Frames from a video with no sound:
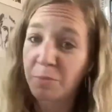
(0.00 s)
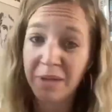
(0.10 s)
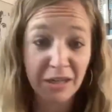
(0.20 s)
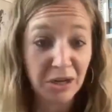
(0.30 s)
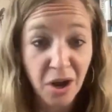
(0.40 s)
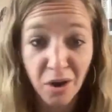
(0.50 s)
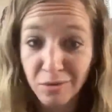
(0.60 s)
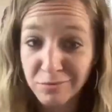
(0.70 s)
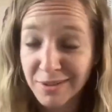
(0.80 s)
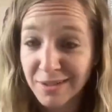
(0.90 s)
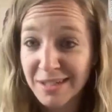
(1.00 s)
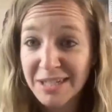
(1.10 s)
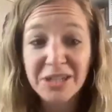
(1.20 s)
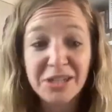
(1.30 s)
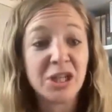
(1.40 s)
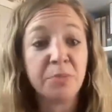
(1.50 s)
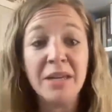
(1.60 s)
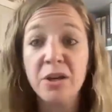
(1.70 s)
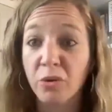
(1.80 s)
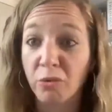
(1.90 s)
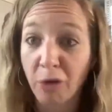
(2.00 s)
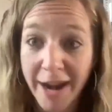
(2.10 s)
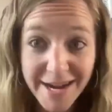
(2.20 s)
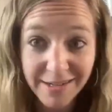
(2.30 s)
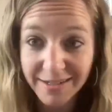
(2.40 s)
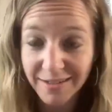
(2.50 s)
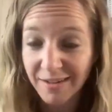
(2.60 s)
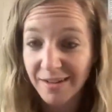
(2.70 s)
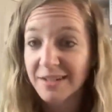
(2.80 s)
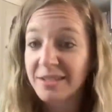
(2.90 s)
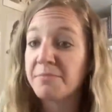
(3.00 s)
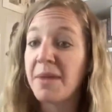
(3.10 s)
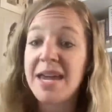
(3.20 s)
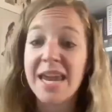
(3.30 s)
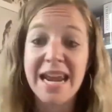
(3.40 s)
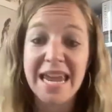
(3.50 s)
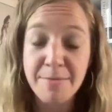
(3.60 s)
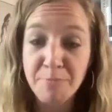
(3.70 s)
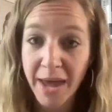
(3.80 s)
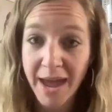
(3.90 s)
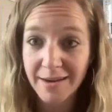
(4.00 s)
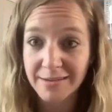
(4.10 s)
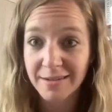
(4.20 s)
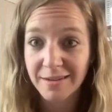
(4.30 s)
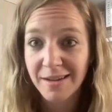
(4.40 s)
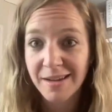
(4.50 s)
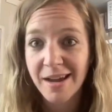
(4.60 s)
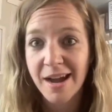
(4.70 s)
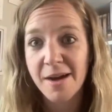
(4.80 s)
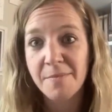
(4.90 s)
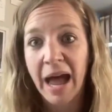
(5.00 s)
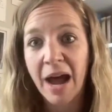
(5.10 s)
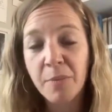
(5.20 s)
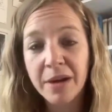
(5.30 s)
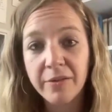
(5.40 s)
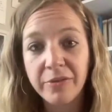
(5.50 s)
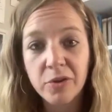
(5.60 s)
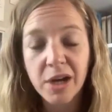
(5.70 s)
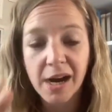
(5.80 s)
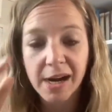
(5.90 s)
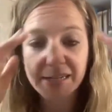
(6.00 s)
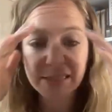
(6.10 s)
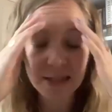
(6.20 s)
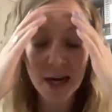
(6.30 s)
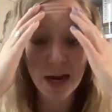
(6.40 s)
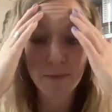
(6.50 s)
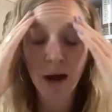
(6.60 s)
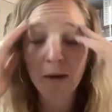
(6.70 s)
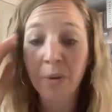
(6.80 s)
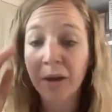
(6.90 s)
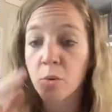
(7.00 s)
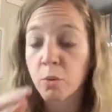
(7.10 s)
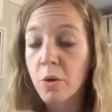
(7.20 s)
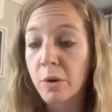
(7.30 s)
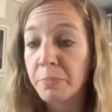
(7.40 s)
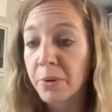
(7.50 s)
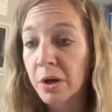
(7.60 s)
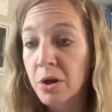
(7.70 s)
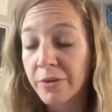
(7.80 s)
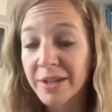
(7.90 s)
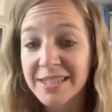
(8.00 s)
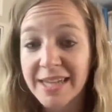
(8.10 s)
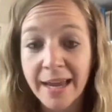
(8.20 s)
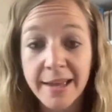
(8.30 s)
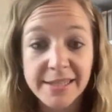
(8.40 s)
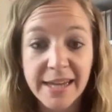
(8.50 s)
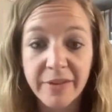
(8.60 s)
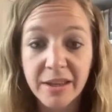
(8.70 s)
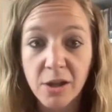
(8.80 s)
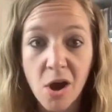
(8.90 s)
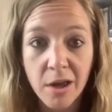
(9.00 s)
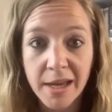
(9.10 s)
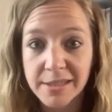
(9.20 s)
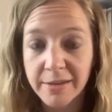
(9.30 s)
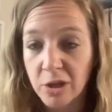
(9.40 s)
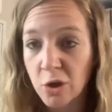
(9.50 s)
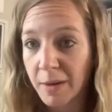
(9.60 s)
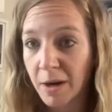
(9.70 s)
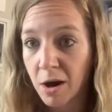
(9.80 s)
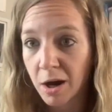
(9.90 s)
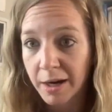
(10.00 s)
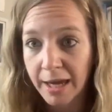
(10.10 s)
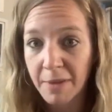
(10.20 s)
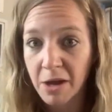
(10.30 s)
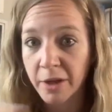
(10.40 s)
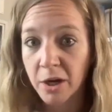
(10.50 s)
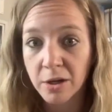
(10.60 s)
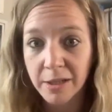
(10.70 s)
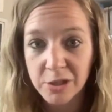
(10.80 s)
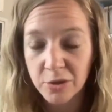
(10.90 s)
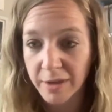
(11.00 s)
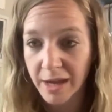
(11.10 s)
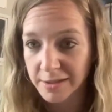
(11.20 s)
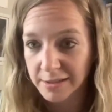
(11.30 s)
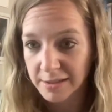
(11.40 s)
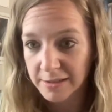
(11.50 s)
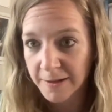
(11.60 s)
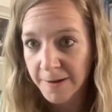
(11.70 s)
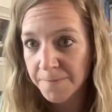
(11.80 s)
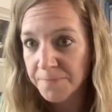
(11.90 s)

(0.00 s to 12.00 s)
to be known, to be great, to make an impact. Um, how many of you guys, uh, Mike Bickle wrote a book called The Se- Seven Longings of the Human Heart, came out in the early 2000s.